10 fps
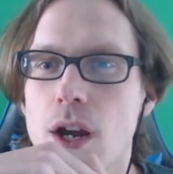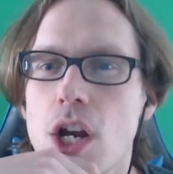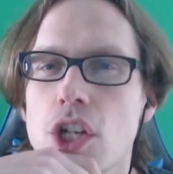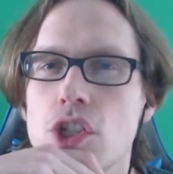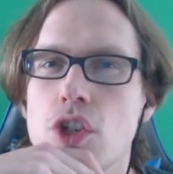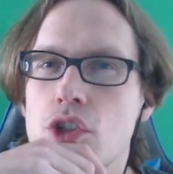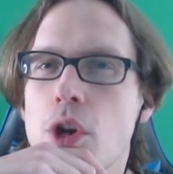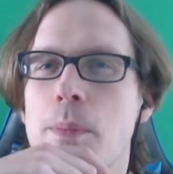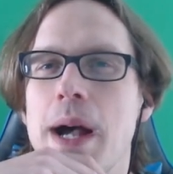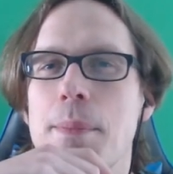
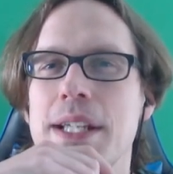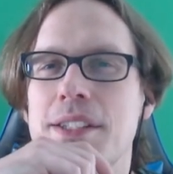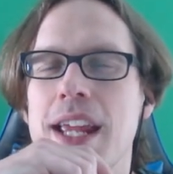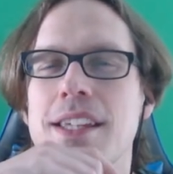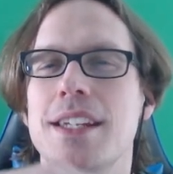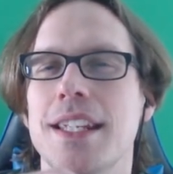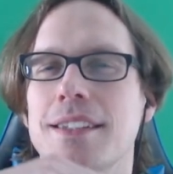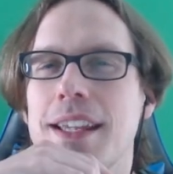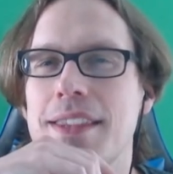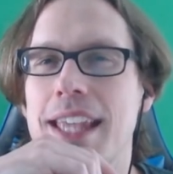So by saying you didn't
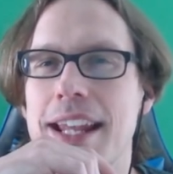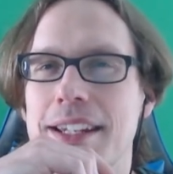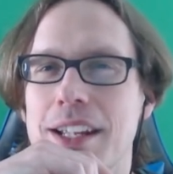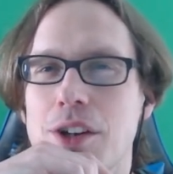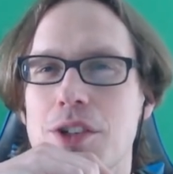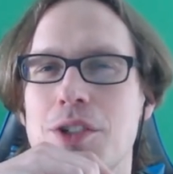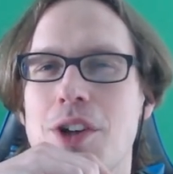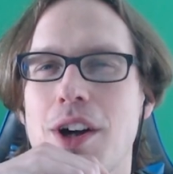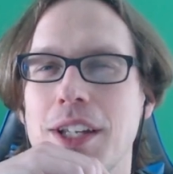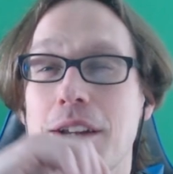like the editing, are you
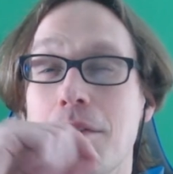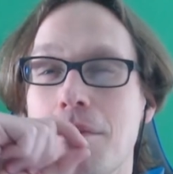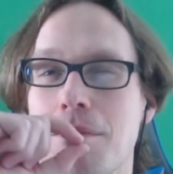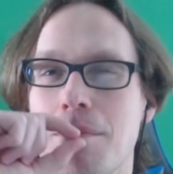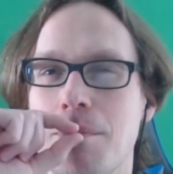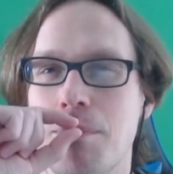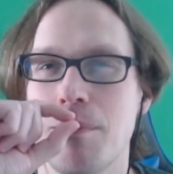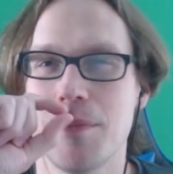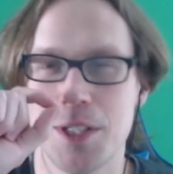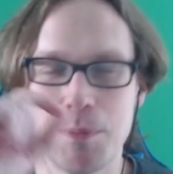talking
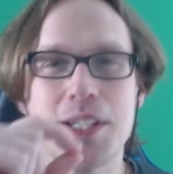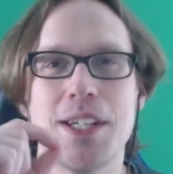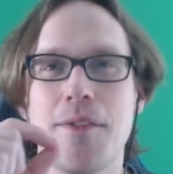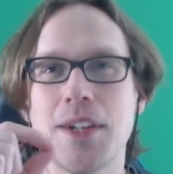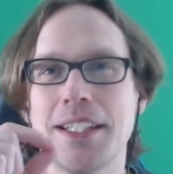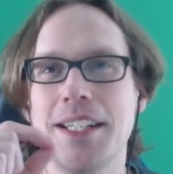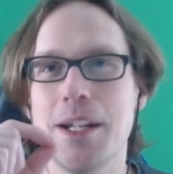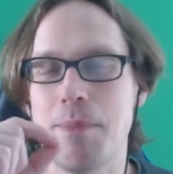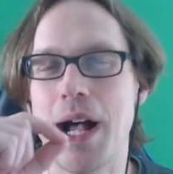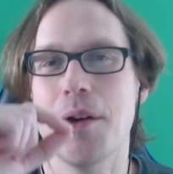specifically
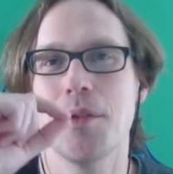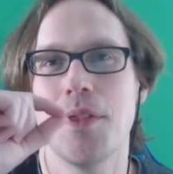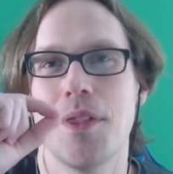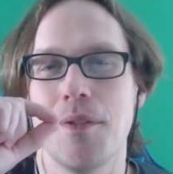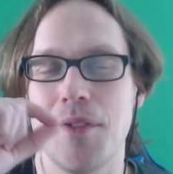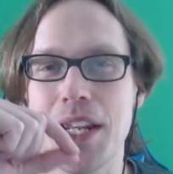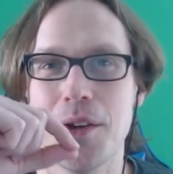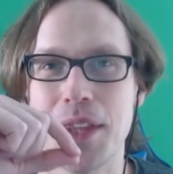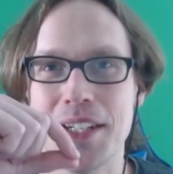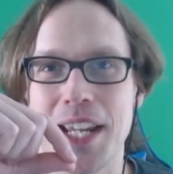about the video
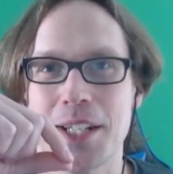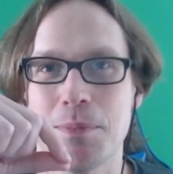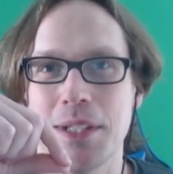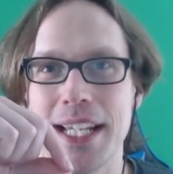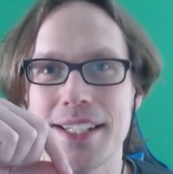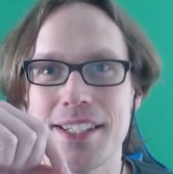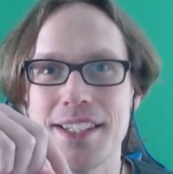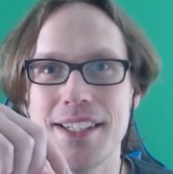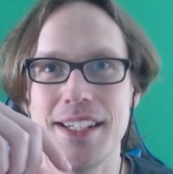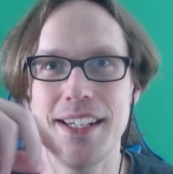that takes
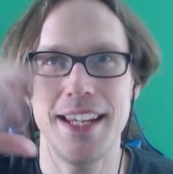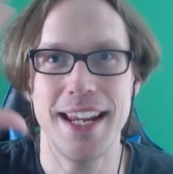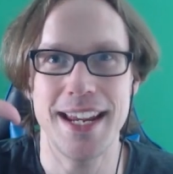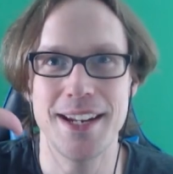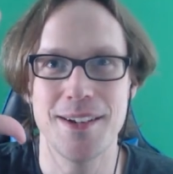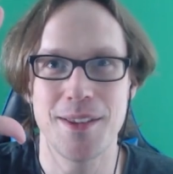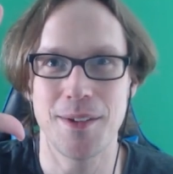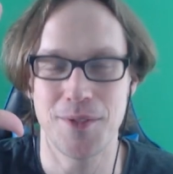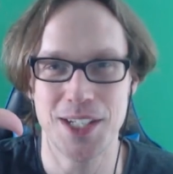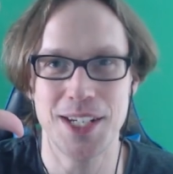place in the
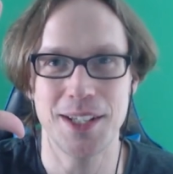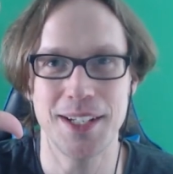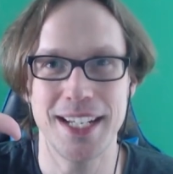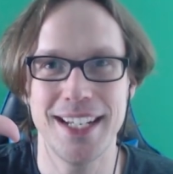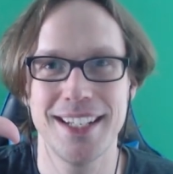facility?